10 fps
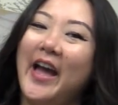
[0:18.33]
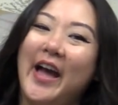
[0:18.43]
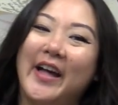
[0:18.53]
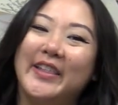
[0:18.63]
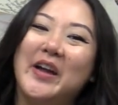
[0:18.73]

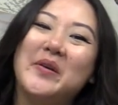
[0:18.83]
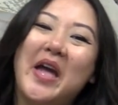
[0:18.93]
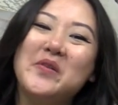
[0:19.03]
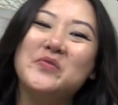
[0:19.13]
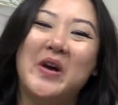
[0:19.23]
Hello
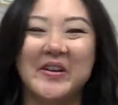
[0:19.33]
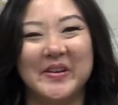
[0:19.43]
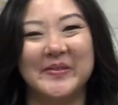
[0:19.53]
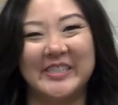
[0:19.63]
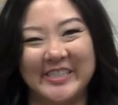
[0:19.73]
and
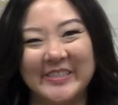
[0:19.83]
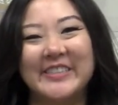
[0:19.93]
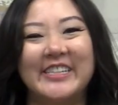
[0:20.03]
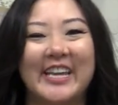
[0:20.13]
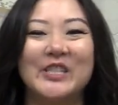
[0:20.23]
welcome to
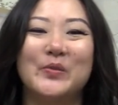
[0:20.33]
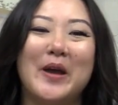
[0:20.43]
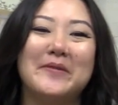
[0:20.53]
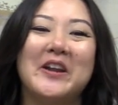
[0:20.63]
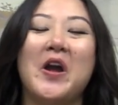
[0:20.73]
today's
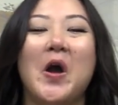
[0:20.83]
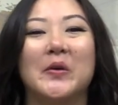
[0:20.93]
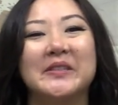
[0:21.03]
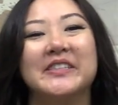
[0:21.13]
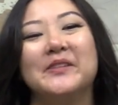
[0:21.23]
webinar
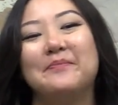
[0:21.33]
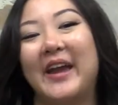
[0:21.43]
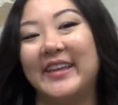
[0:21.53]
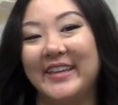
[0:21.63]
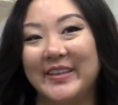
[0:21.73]
hosted
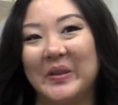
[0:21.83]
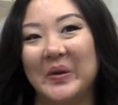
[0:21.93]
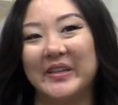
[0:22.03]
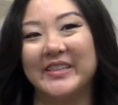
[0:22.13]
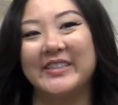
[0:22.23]
by
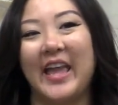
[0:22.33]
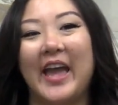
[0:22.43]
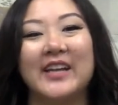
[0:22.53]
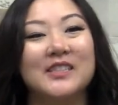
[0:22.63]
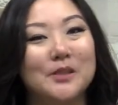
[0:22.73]
eLotus
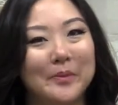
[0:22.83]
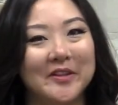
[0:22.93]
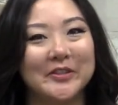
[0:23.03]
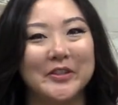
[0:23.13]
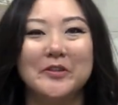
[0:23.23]
and
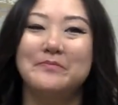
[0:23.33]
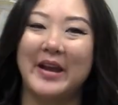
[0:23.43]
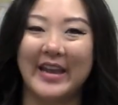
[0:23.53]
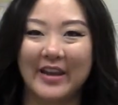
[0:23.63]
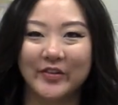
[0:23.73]
sponsored
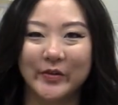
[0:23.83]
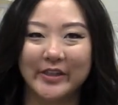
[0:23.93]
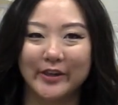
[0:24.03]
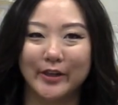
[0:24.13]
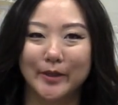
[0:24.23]
by
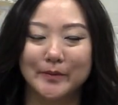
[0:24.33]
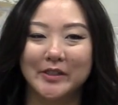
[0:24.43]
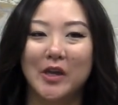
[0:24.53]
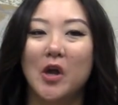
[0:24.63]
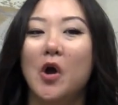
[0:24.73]
Evergreen Herbs.
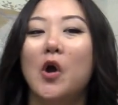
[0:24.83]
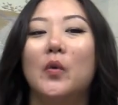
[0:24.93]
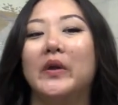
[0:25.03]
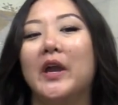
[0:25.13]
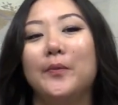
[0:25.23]

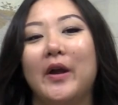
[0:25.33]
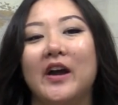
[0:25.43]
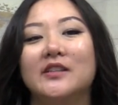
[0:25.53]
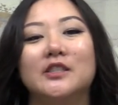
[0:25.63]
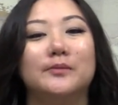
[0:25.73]
We are
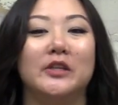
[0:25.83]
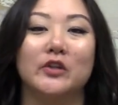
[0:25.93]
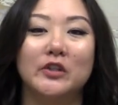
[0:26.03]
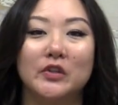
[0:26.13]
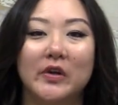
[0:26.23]
proud to be your
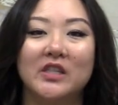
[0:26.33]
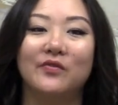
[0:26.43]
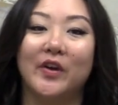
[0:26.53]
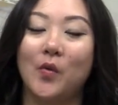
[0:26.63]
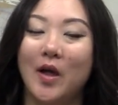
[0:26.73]
source
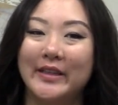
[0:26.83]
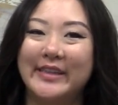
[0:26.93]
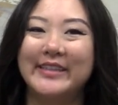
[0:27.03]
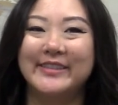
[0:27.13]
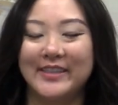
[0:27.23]
for
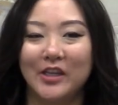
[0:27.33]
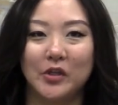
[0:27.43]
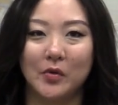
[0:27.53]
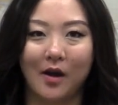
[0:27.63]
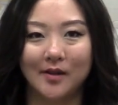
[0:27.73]
quality
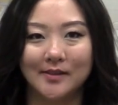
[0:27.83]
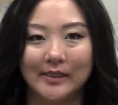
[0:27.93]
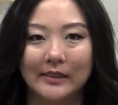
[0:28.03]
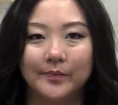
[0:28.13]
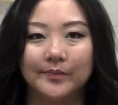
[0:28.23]
CEU
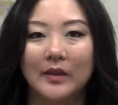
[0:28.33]
content.